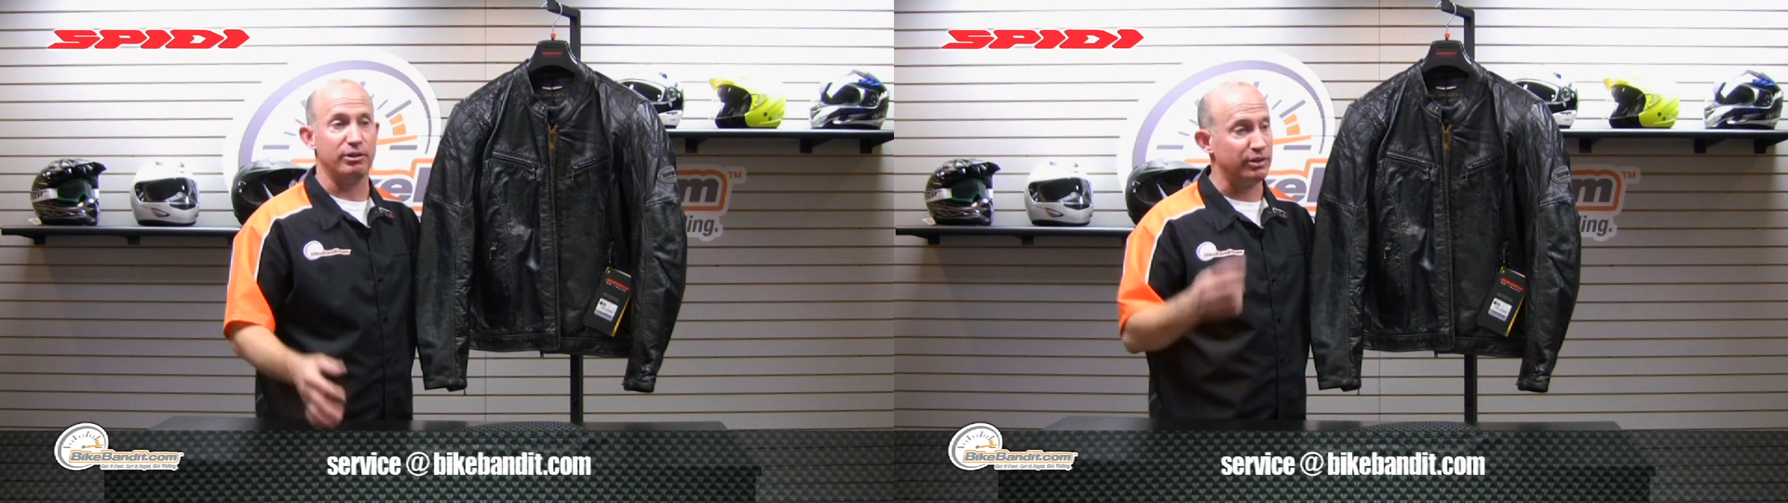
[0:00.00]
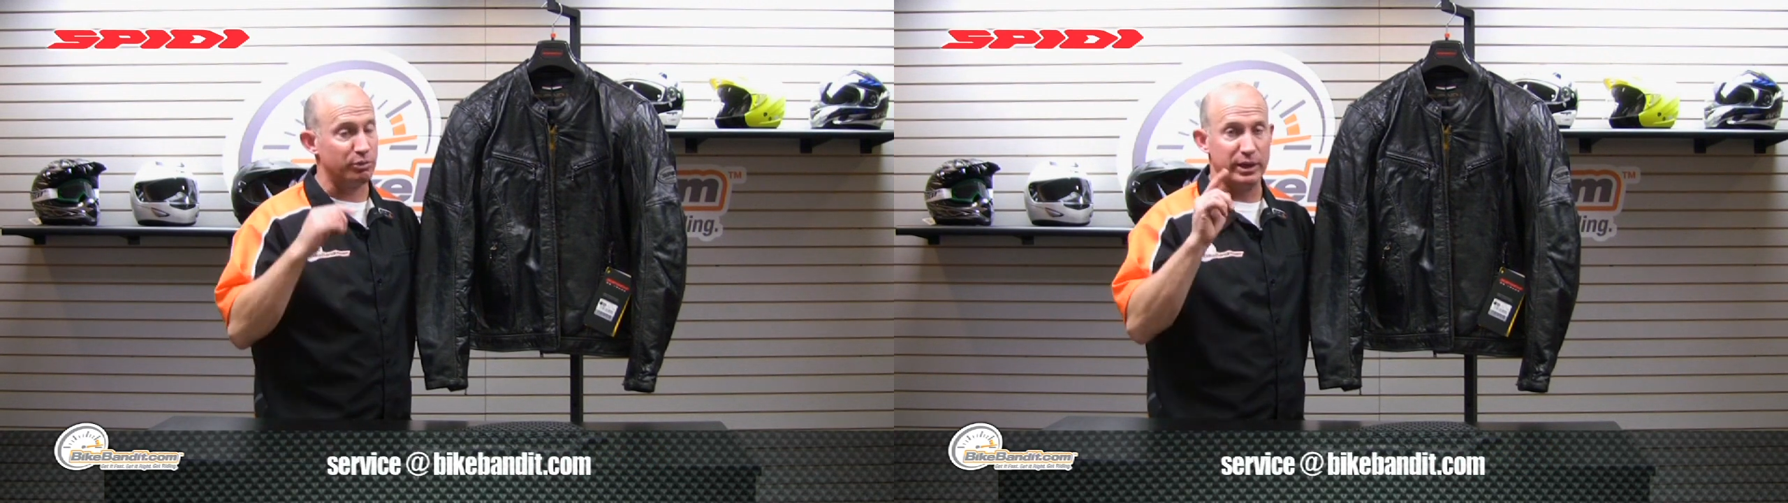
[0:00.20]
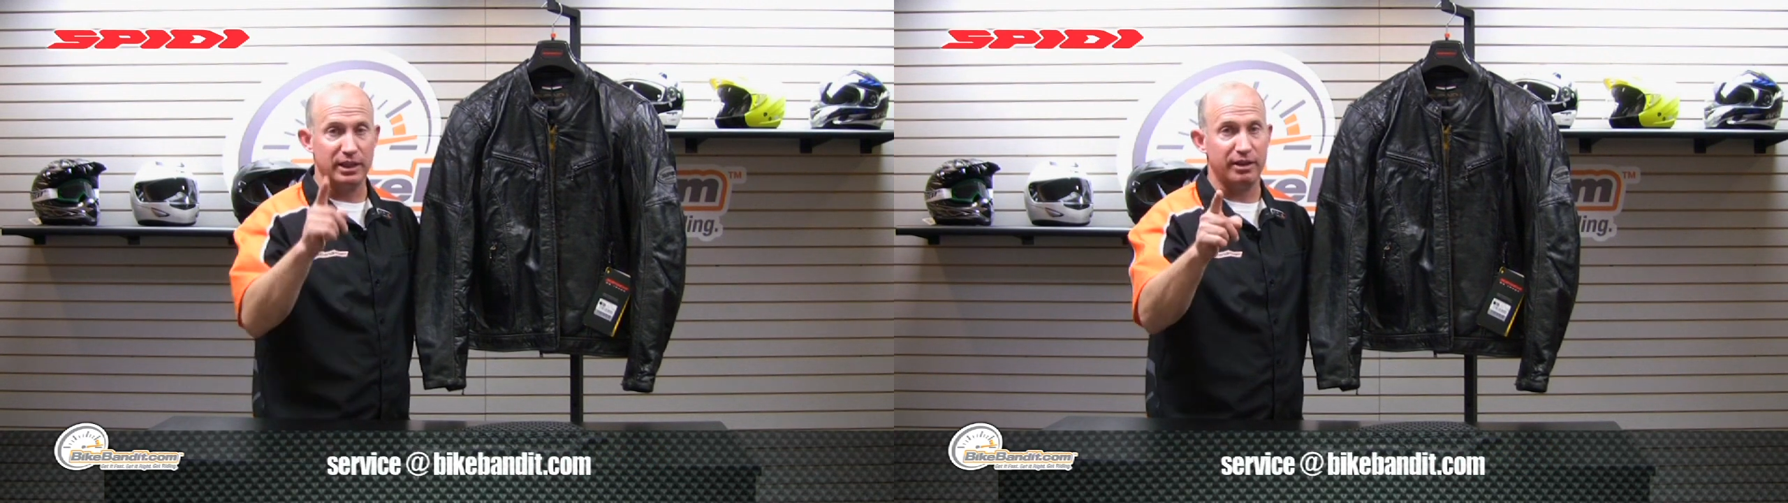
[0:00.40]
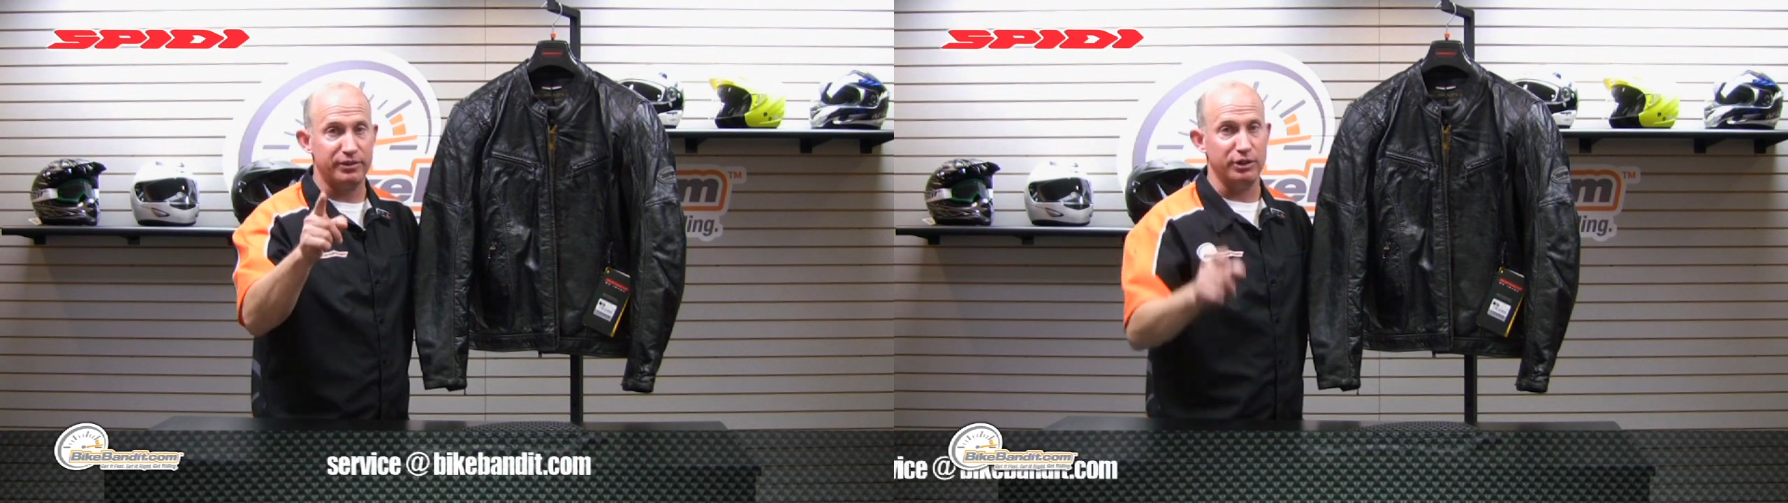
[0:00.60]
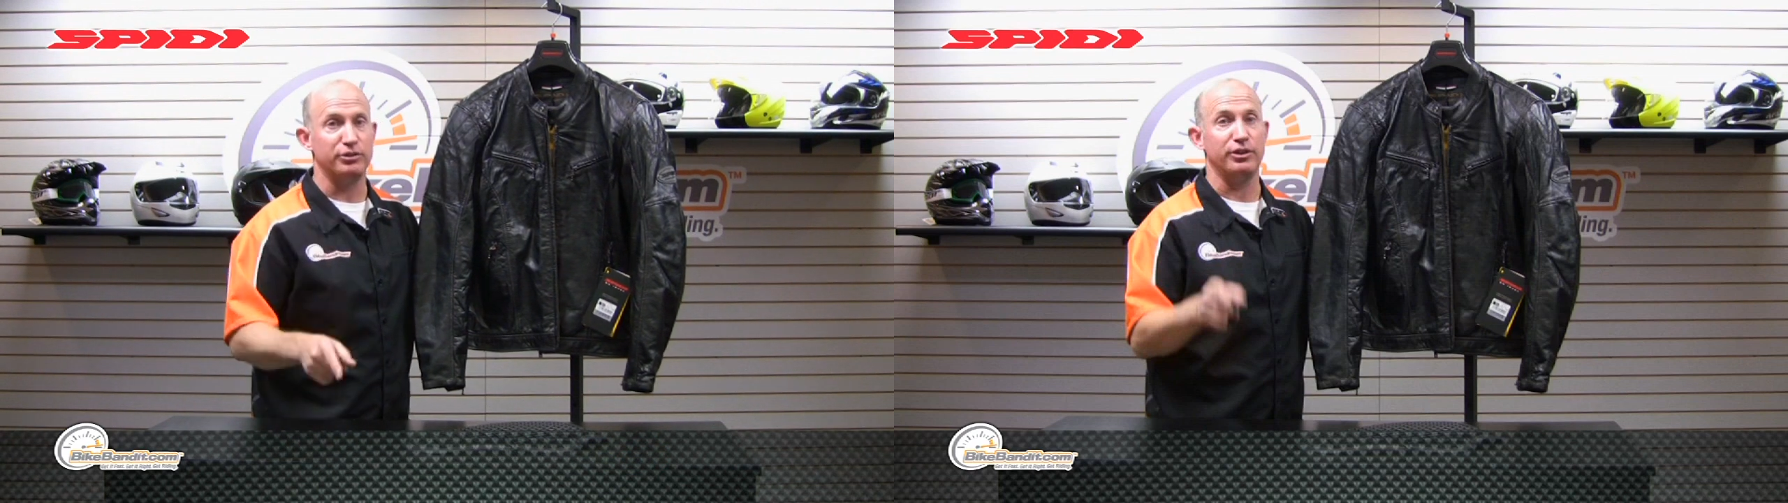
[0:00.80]
because we love
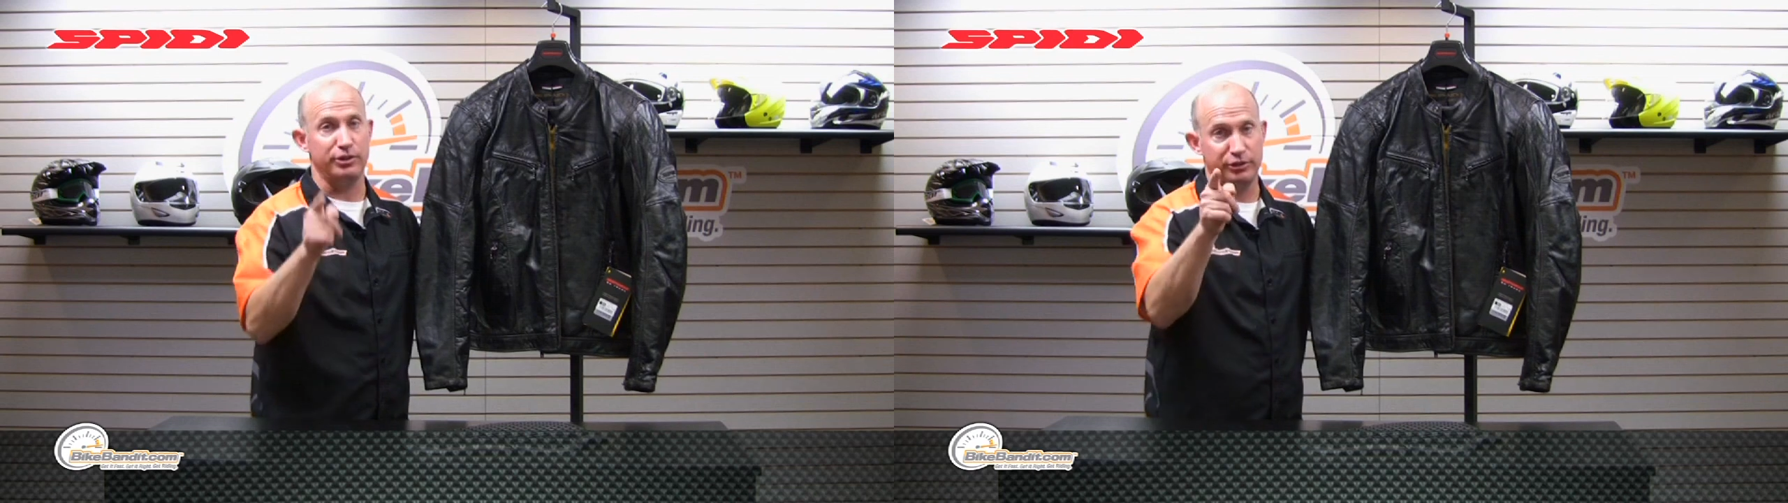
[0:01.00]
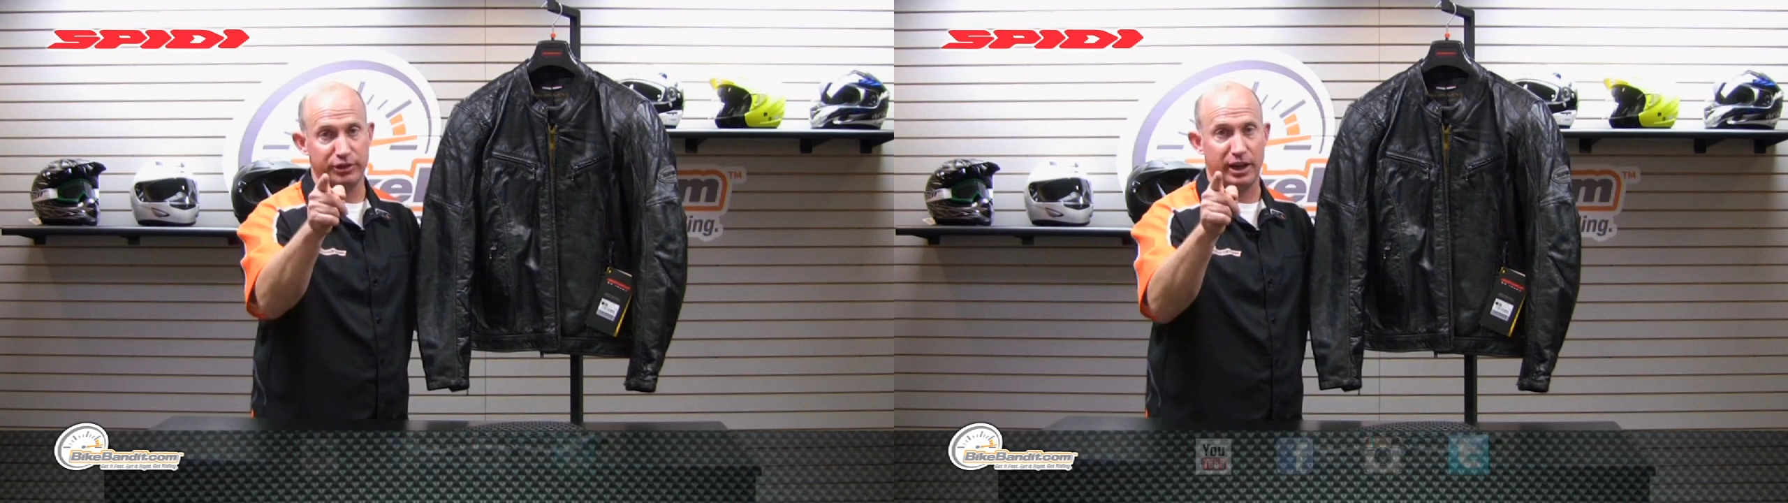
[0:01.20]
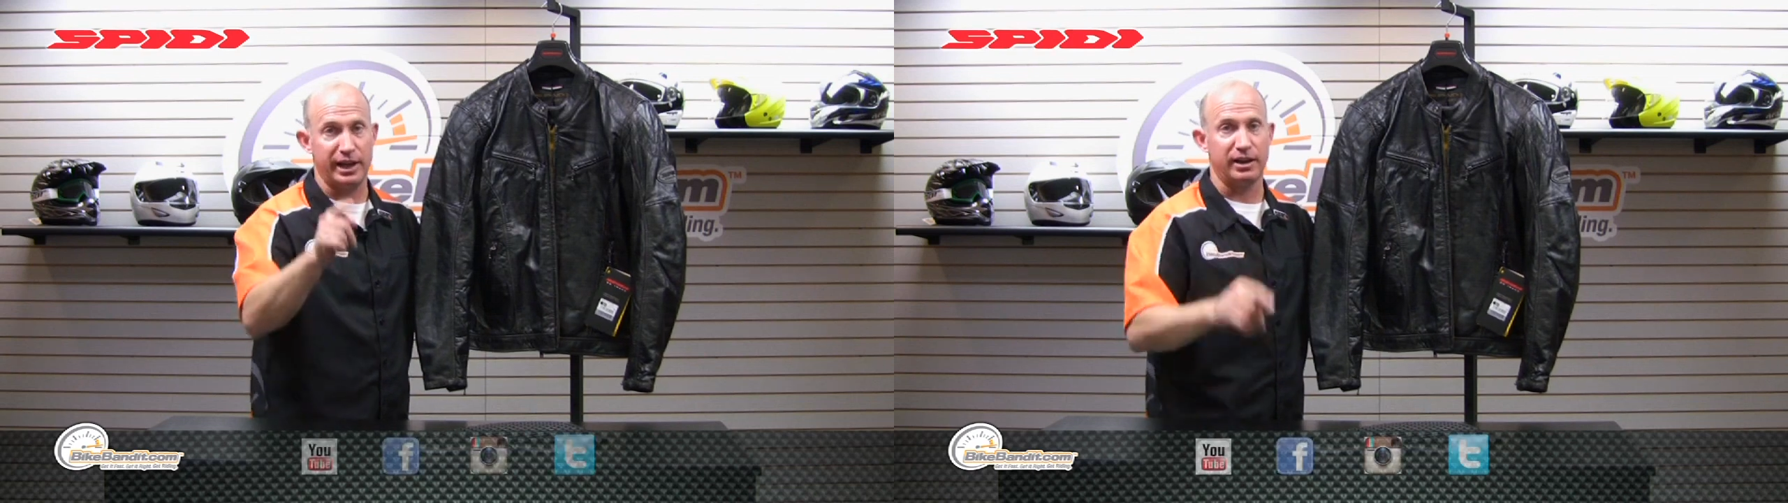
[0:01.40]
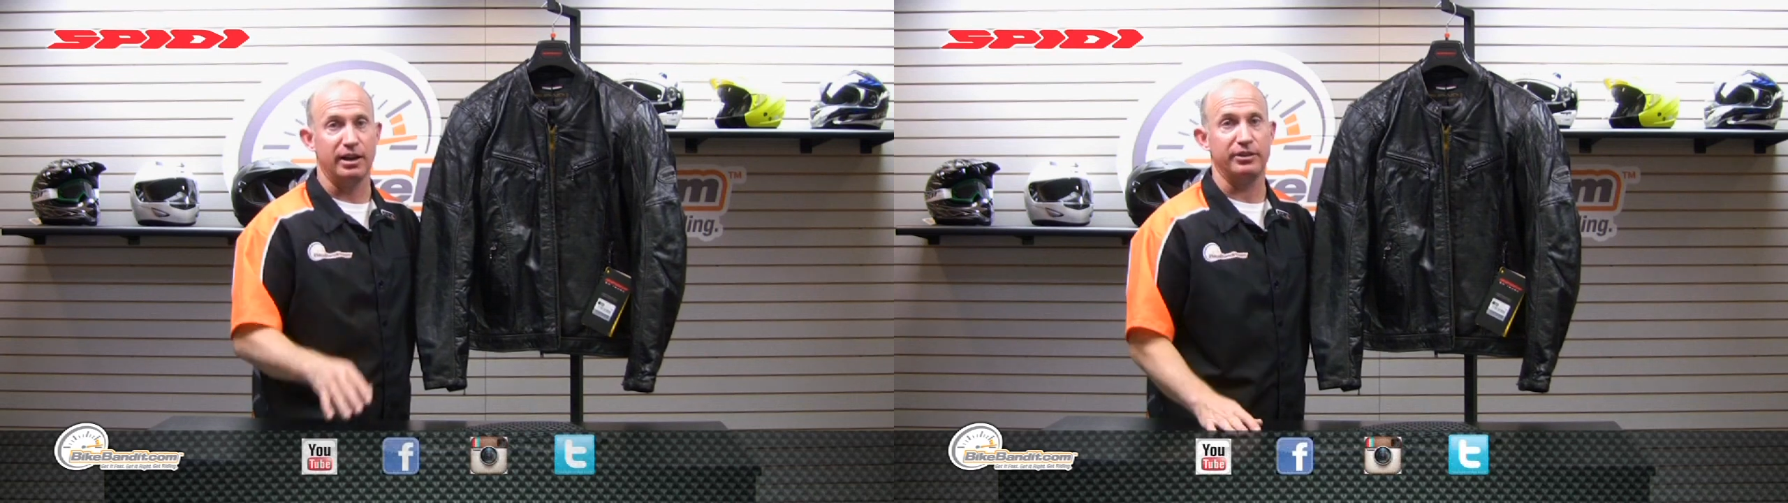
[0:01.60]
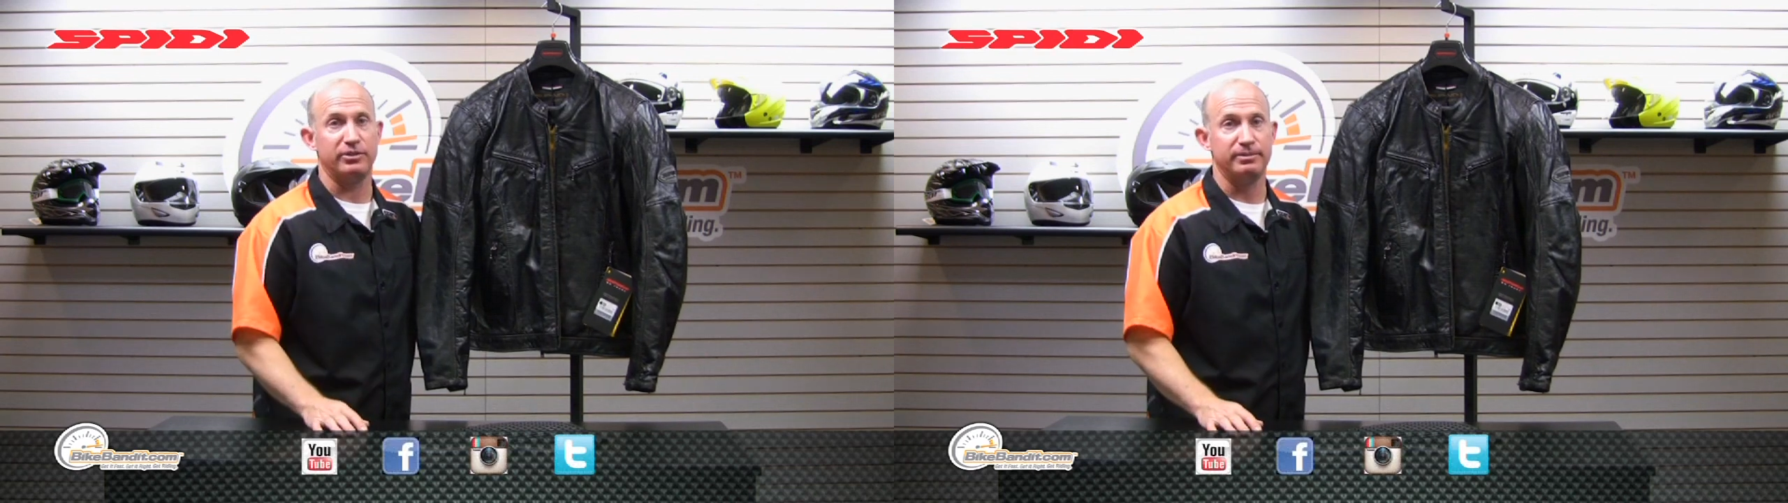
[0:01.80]
you, so you should like
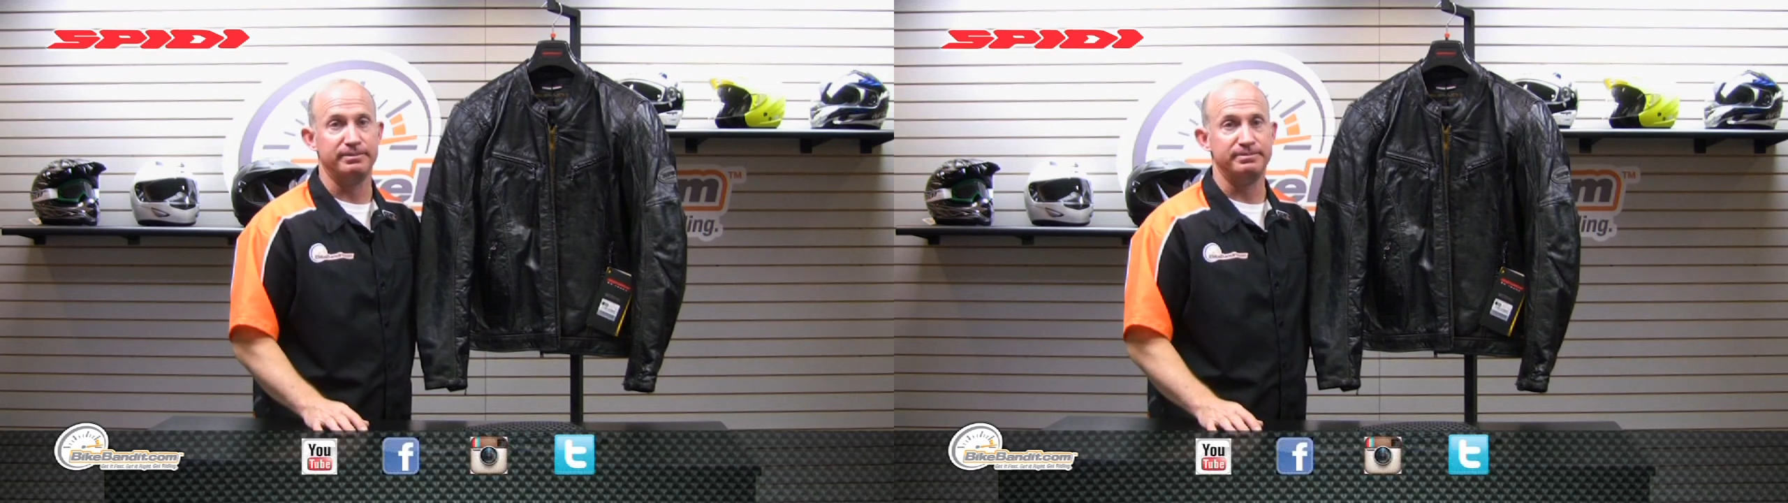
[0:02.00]
us